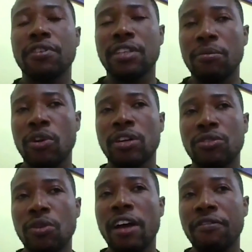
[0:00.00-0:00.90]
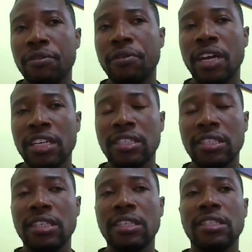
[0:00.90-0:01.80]
someone to have a rare
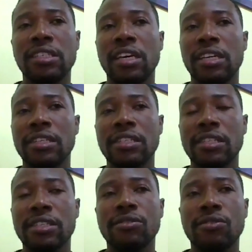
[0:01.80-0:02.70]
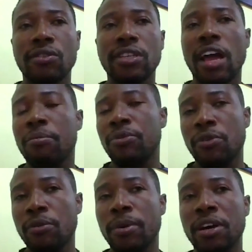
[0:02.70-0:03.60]
disease, and it is not
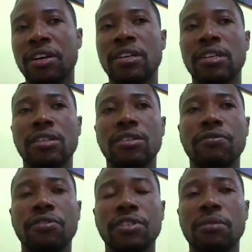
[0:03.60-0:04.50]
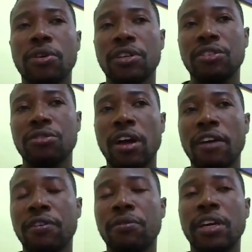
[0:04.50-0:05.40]
abnormal for somebody to
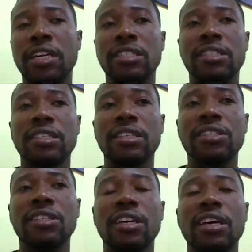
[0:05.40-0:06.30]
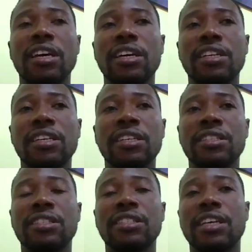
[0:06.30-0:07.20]
have a rare disease. It
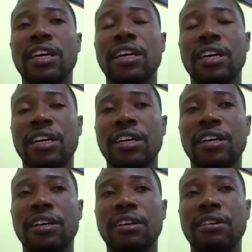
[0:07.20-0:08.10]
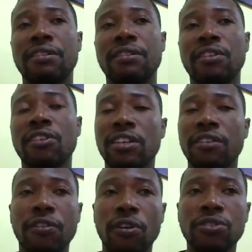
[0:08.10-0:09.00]
is not
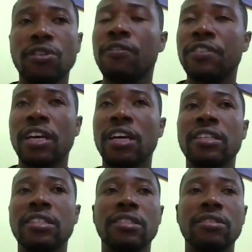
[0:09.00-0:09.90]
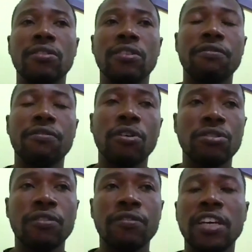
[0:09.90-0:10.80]
a fault of theirs. It's not the
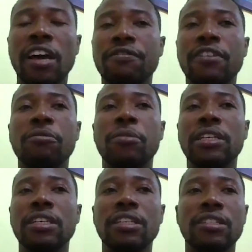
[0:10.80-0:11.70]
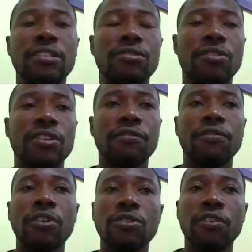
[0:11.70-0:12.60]
fault of their family. It is not the
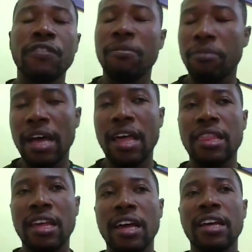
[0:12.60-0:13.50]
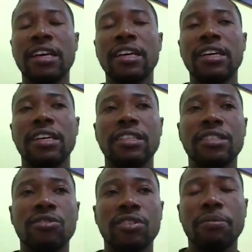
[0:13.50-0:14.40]
fault of the mother. It
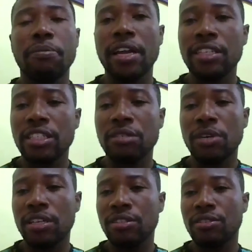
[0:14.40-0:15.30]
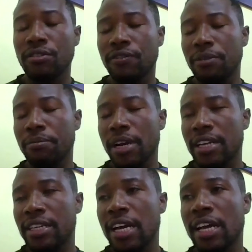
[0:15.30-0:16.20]
is not a punishment of the
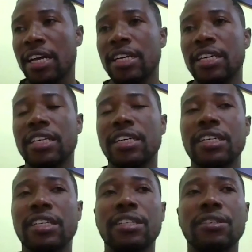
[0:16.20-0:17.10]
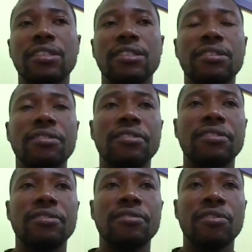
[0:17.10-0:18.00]
mother.
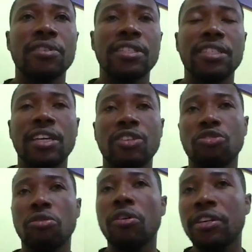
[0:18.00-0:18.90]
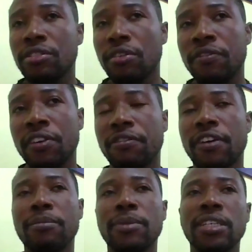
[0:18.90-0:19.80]
It's not a choice of the
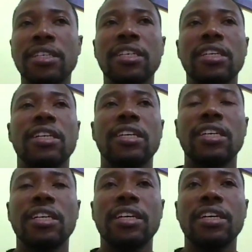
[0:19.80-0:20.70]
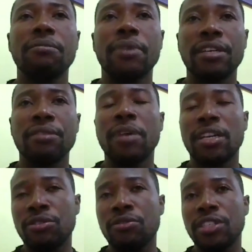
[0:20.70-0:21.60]
family, but
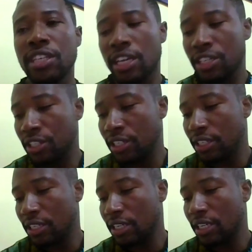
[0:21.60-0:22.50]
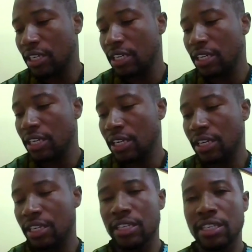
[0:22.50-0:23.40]
majority are genetic,
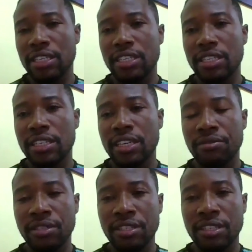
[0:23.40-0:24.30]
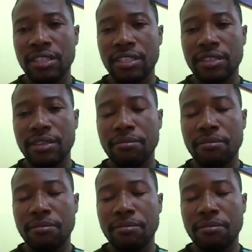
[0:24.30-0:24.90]
and there isn't,